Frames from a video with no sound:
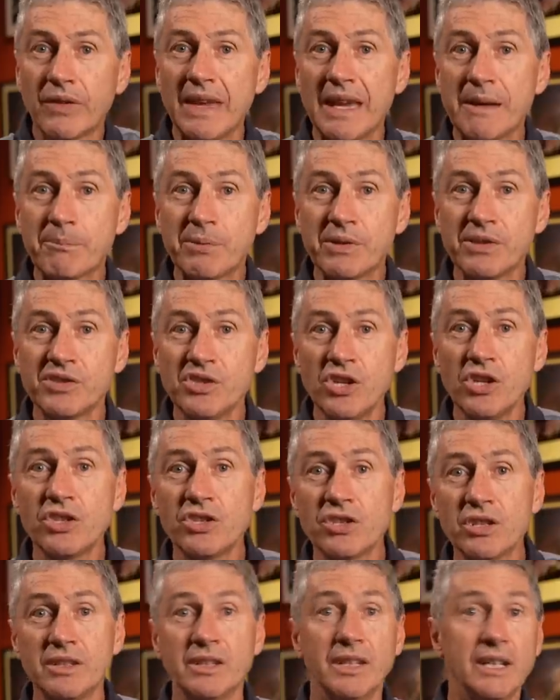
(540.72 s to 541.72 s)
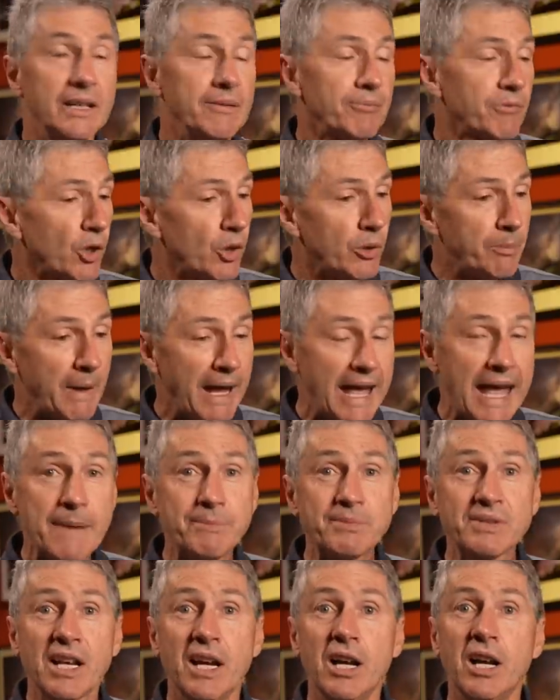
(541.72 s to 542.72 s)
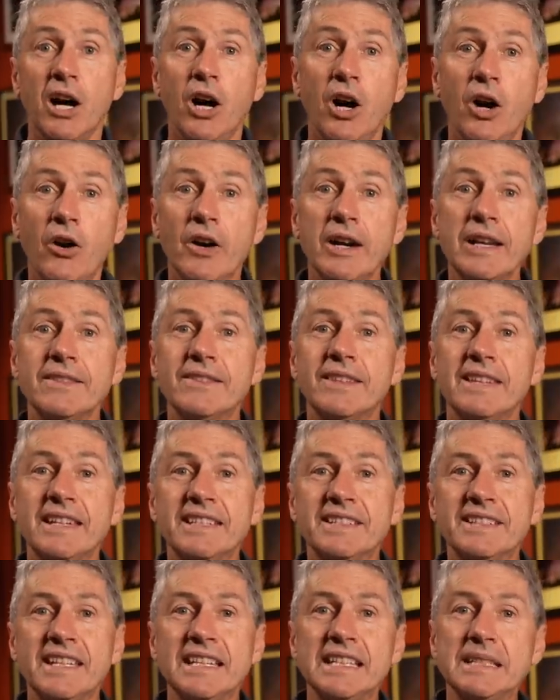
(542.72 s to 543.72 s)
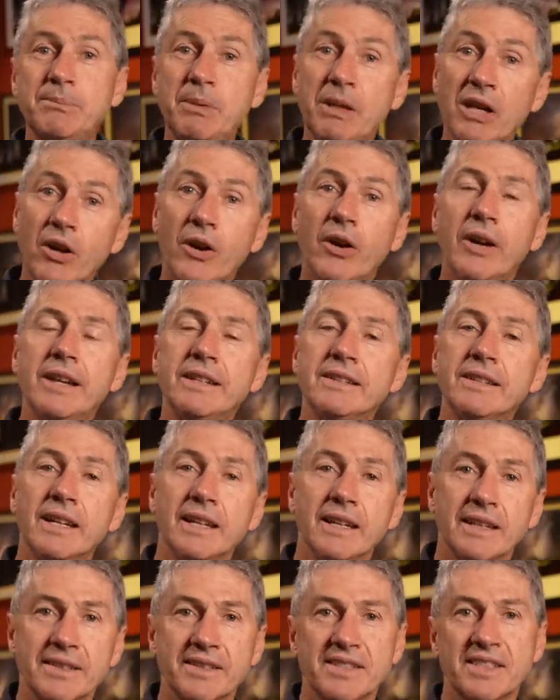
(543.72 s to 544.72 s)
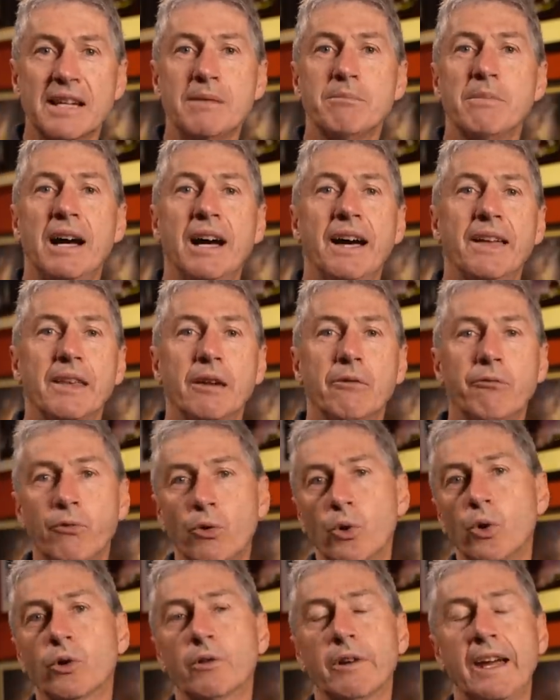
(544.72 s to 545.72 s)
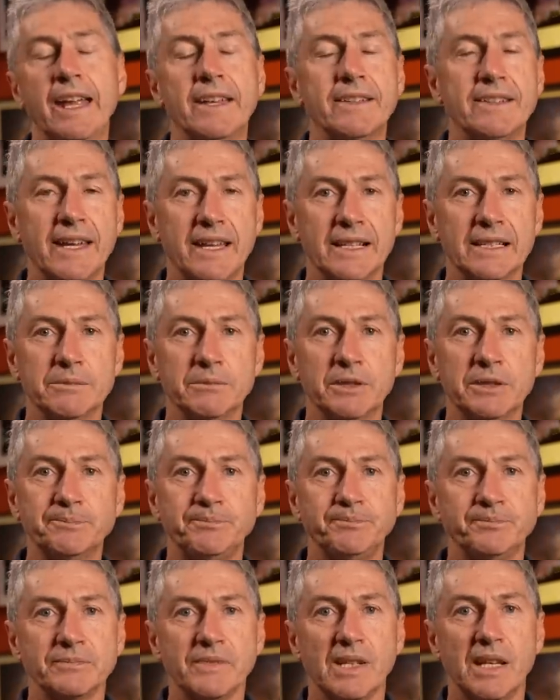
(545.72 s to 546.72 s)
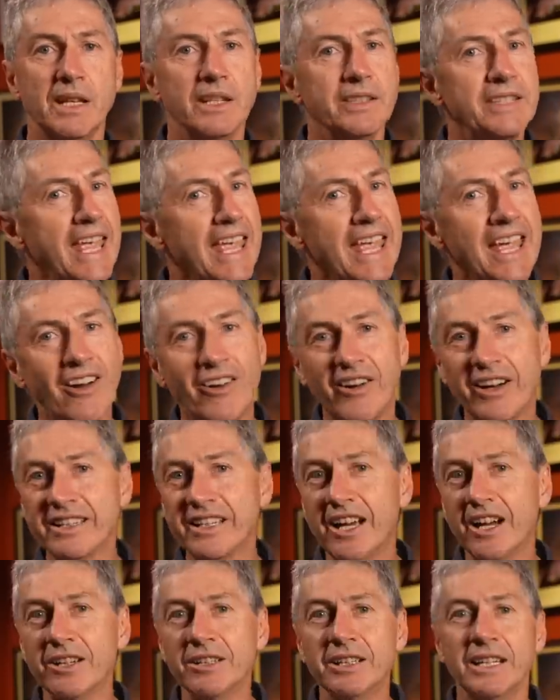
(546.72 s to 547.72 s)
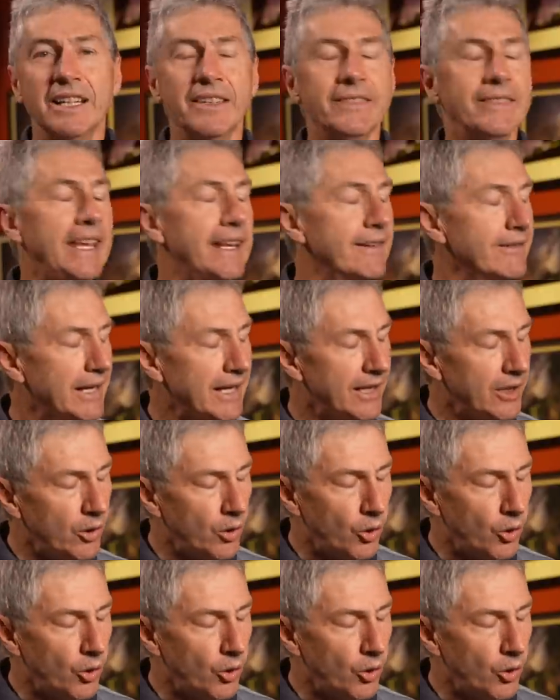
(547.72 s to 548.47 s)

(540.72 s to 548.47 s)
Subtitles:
their position or perhaps hide these things behind some other foreground element. Yeah, I know, there are